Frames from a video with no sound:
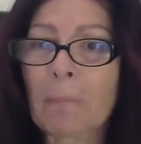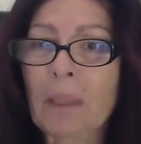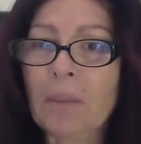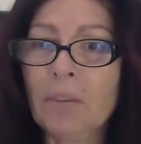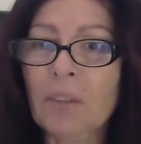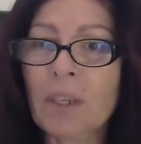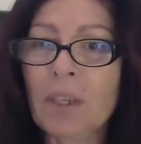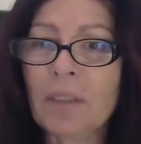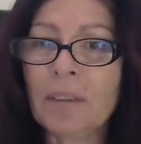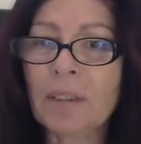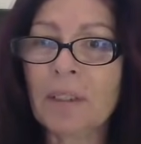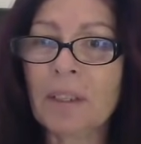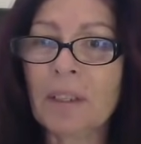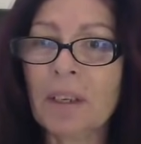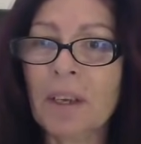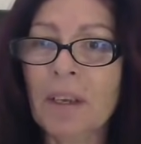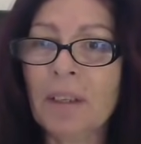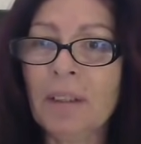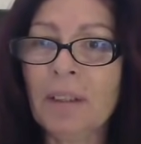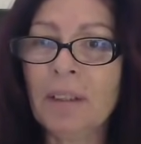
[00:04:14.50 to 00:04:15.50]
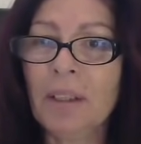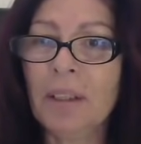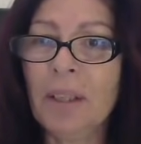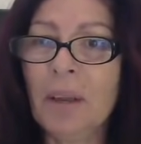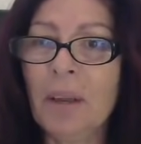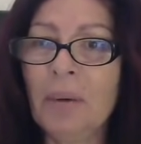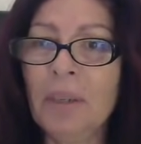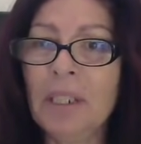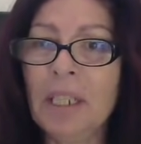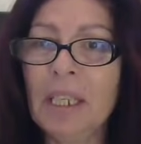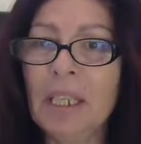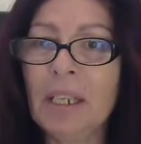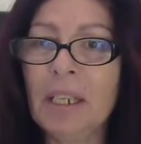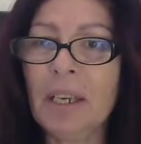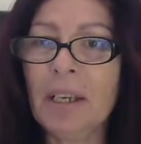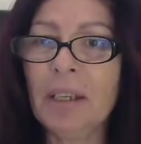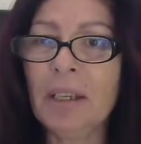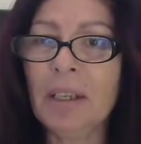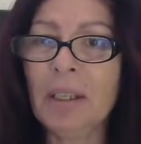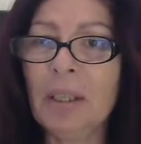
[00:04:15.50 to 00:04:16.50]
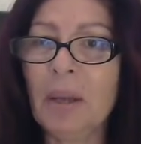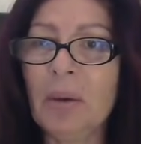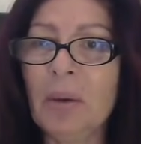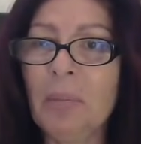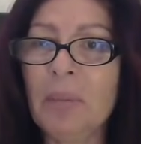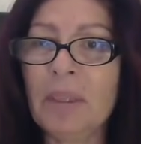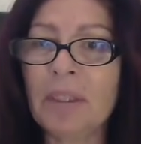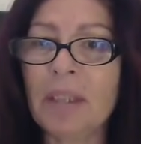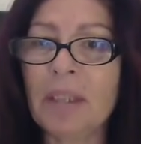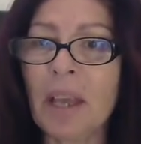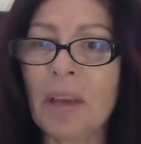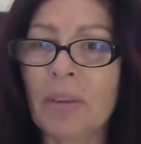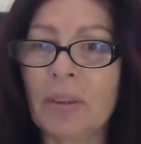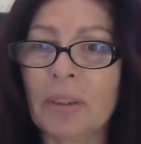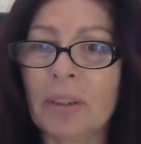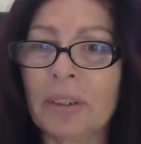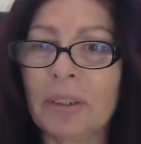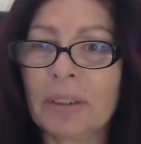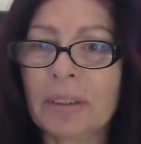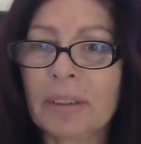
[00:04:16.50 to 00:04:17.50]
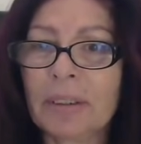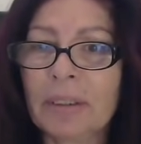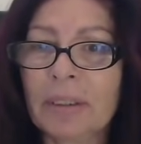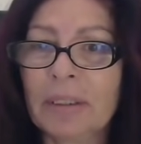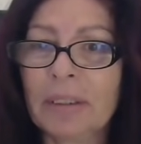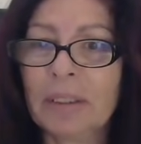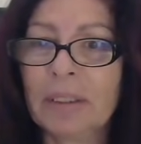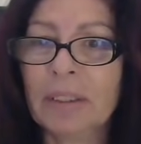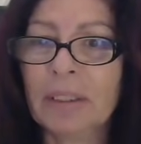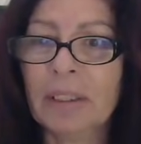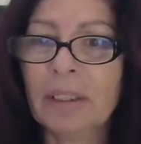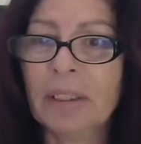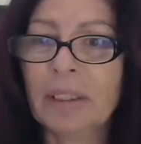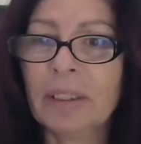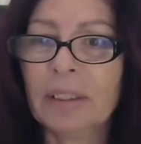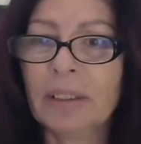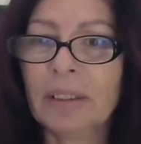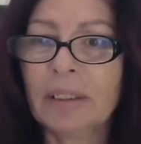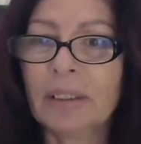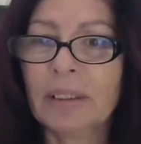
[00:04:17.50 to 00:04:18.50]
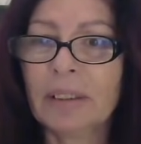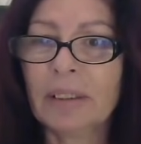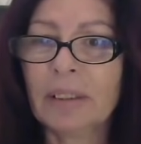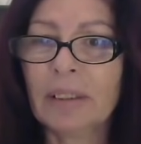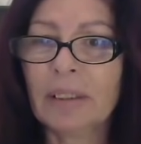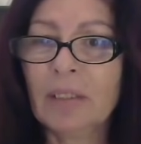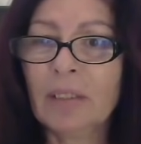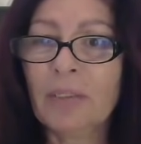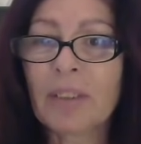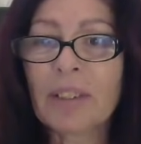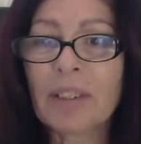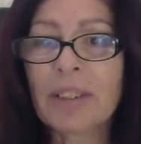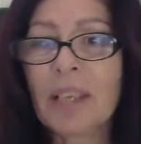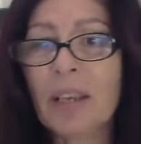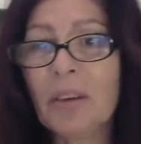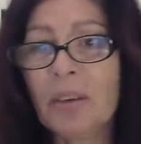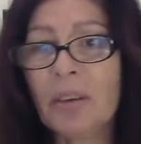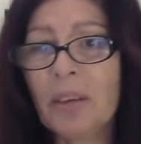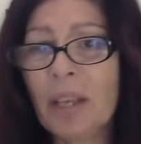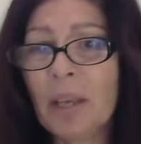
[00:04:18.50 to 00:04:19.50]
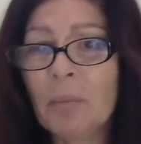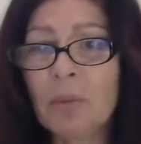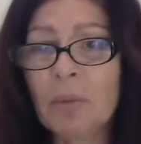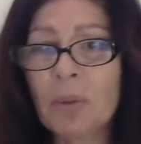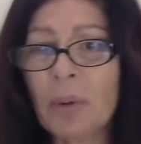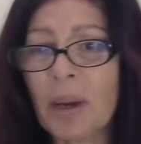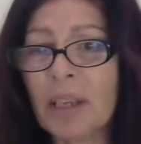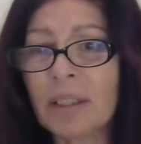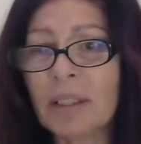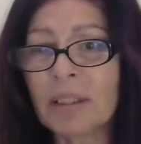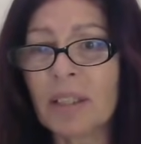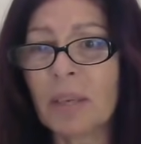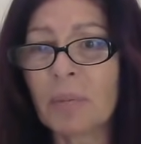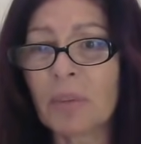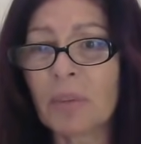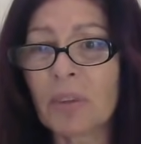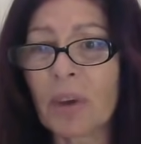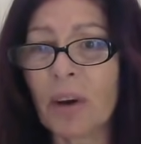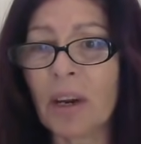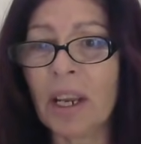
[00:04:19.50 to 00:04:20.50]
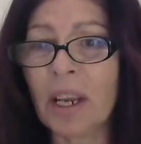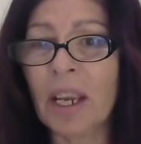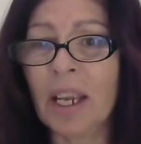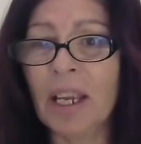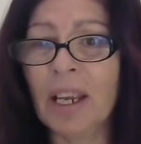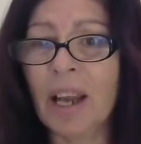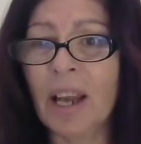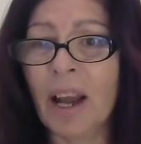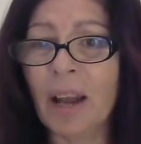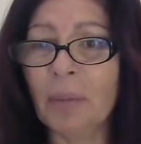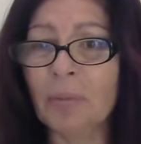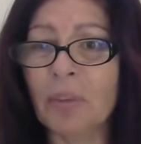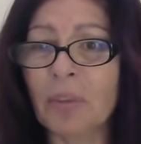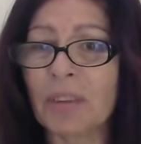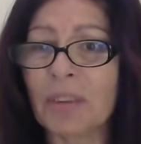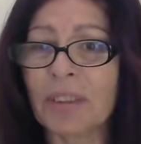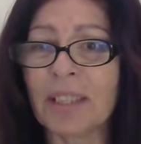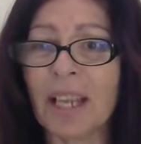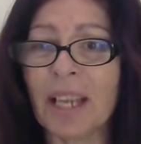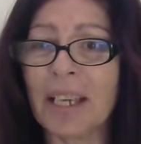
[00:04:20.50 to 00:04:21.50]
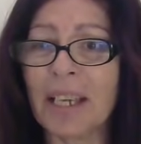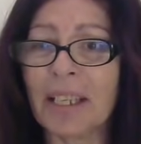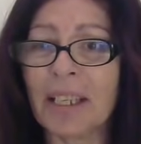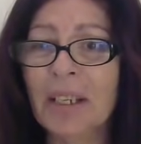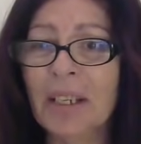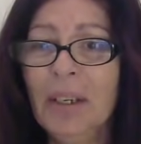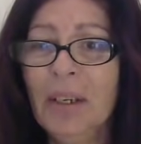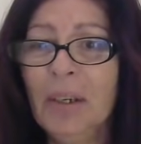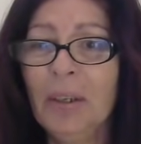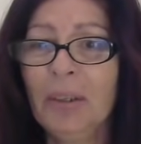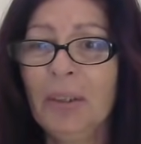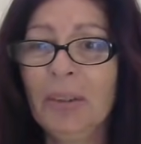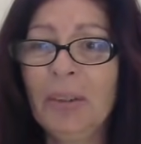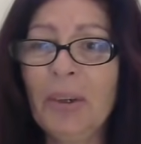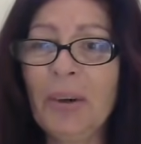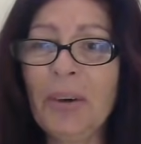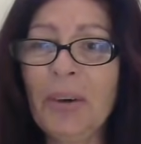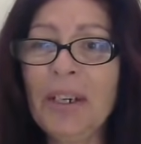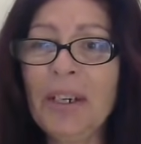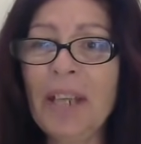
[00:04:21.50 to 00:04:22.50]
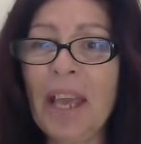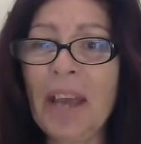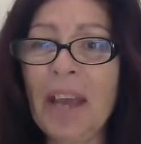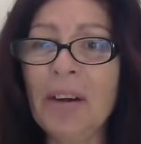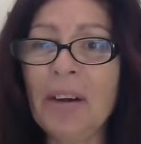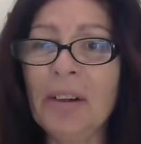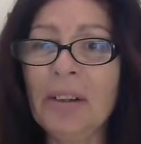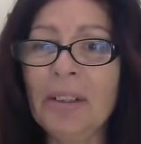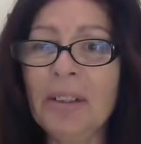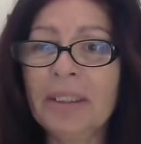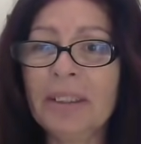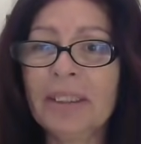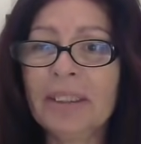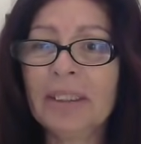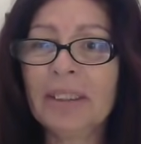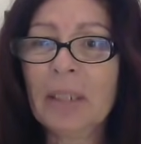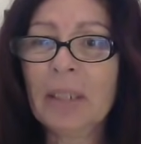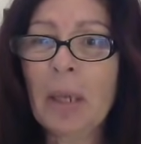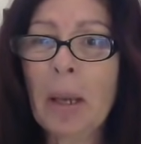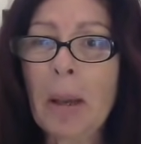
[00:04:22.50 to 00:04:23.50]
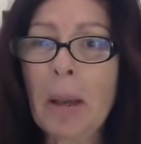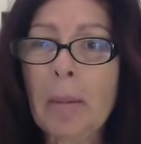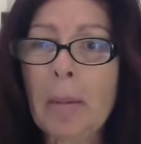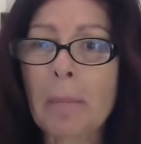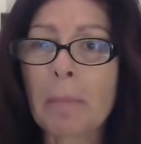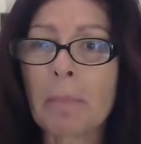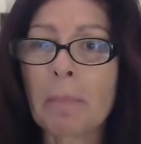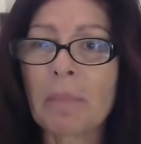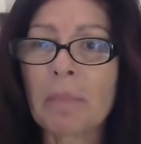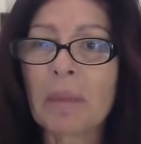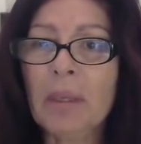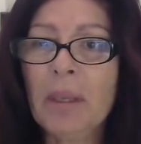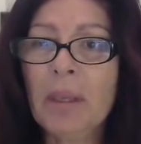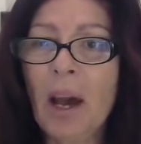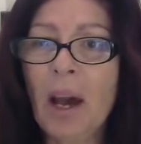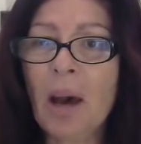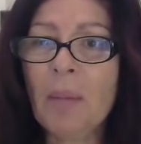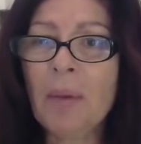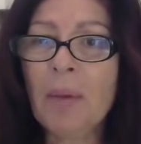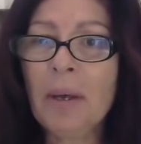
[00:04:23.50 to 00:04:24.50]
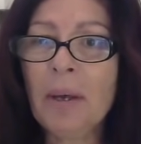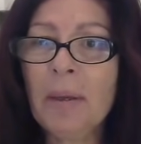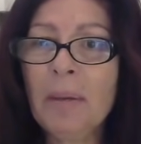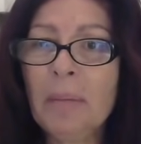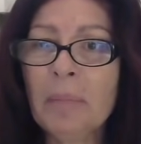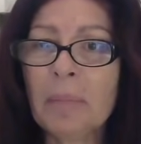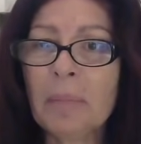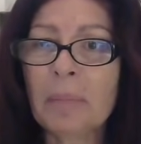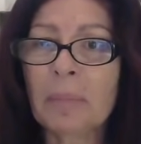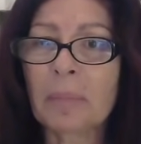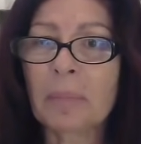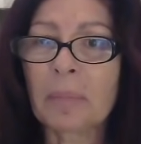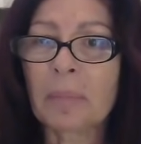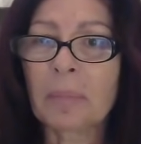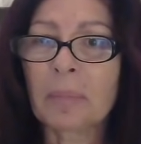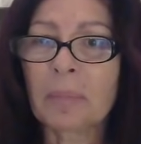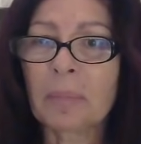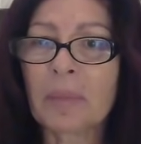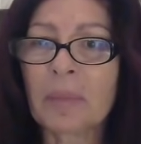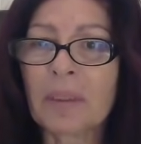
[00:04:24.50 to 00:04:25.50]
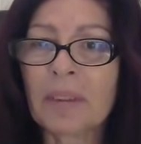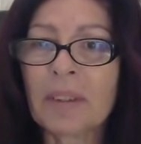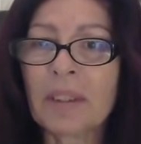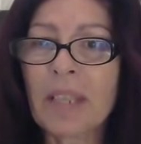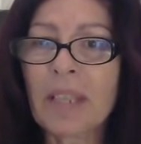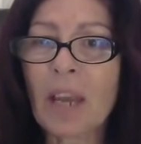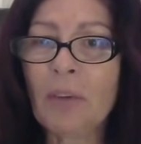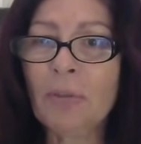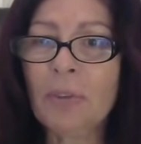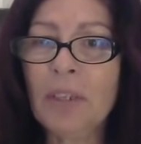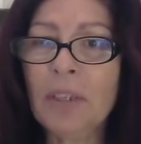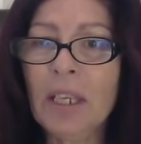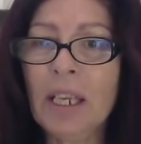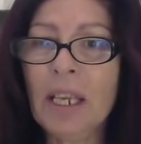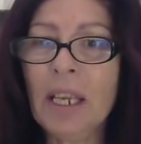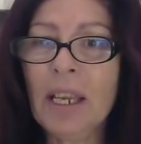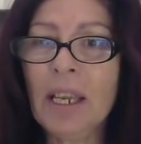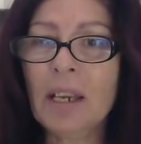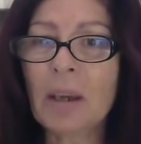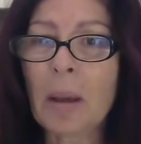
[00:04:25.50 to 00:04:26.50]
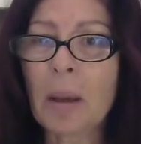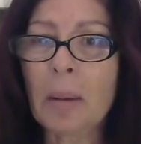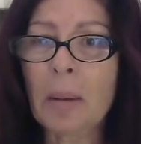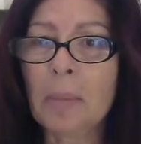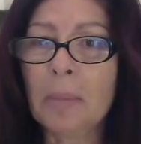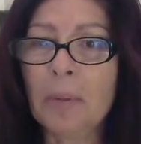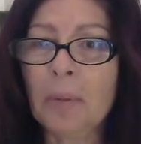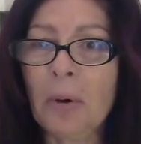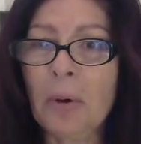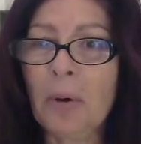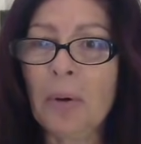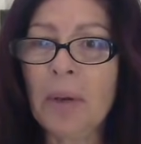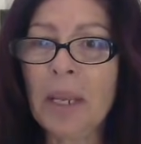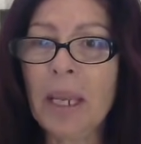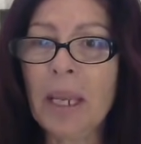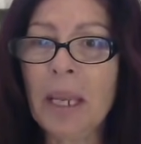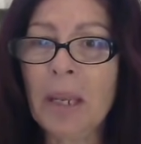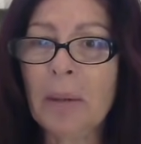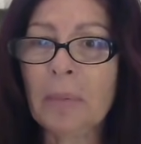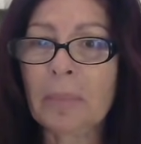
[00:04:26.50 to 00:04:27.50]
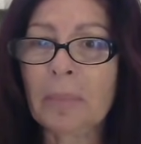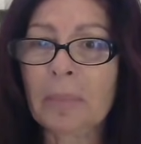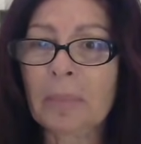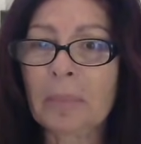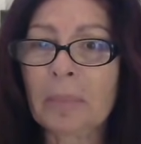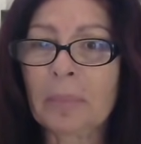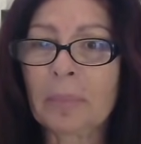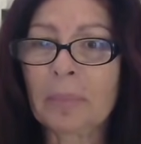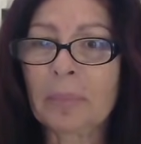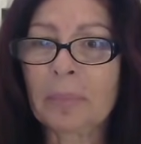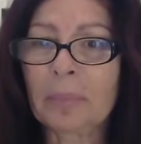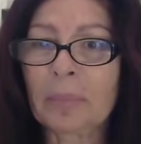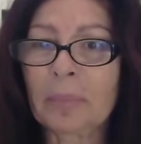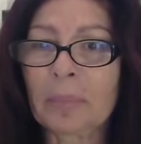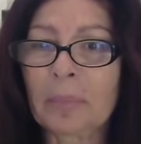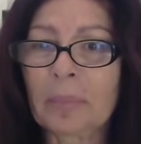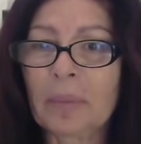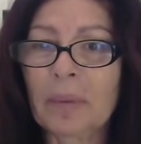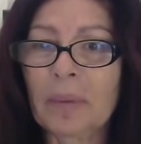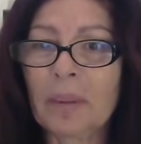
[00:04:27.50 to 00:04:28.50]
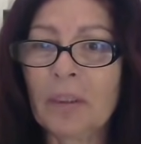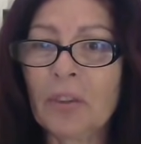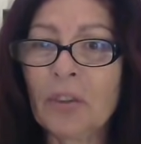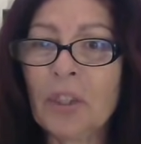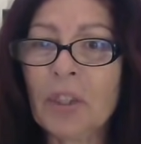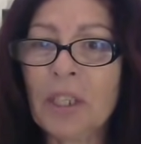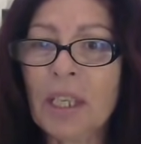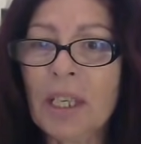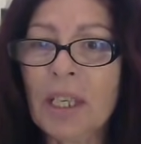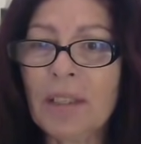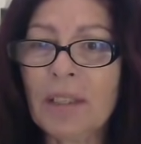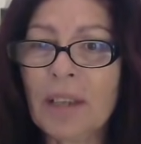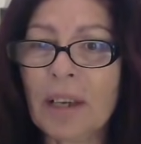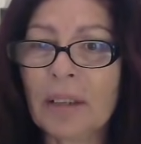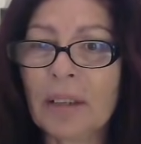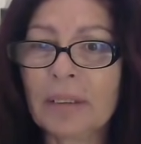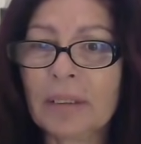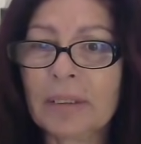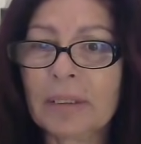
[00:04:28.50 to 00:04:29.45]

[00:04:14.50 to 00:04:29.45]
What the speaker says: Jessica. Hello, Anita. Hello, Miss Heather. If I say your name twice, I'm sorry. I'm just like Lauren L. Yama. Stephanie. Lori. Shakita.